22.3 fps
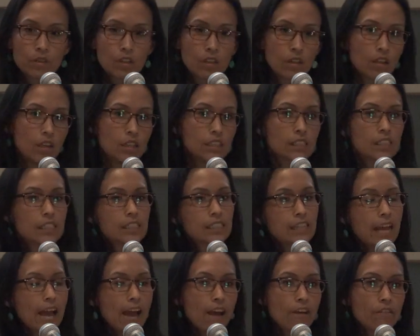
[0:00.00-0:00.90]
a
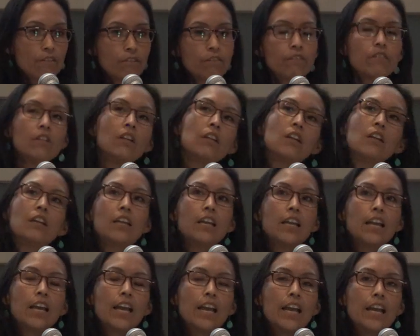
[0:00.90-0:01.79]
staff.
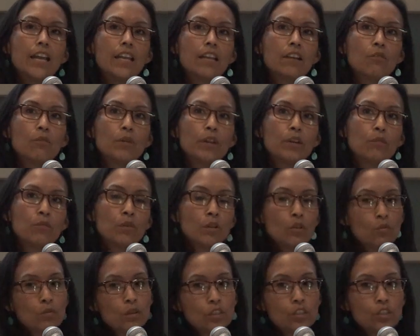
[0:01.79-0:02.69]
And when Will
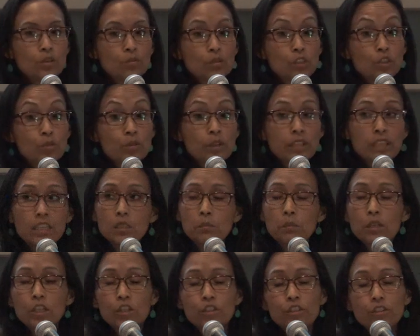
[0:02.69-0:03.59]
Wilson was doing these
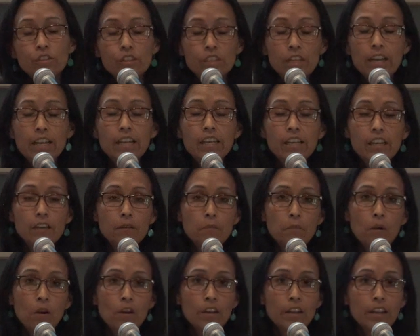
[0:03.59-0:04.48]
pictures at Indian
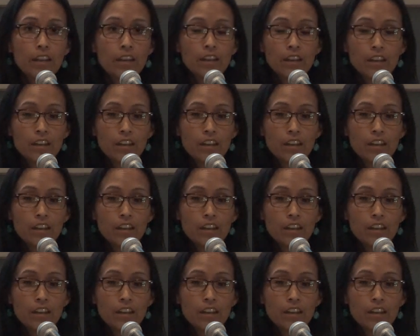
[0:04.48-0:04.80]
Market,